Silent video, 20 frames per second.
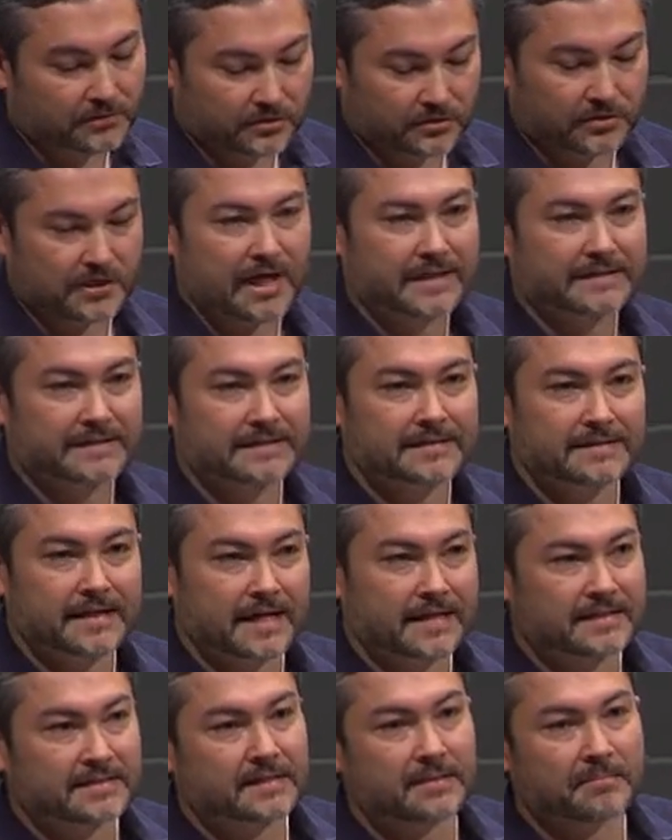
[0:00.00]
because that
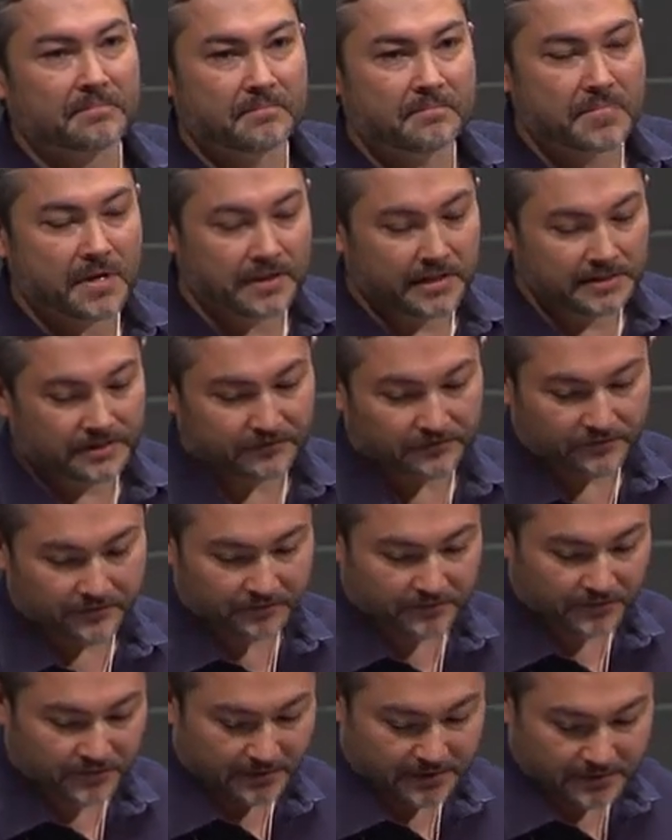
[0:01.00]
dictates many different
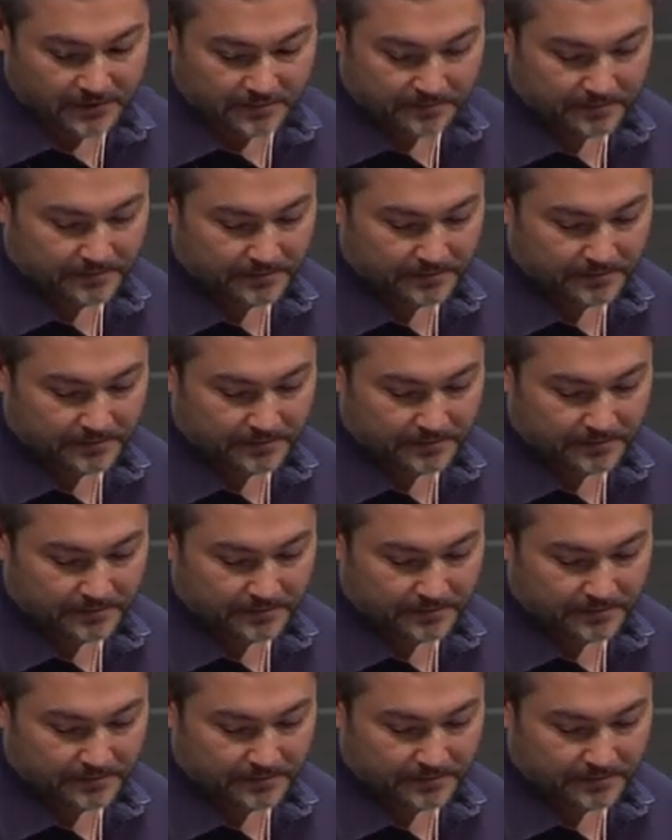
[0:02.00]
things.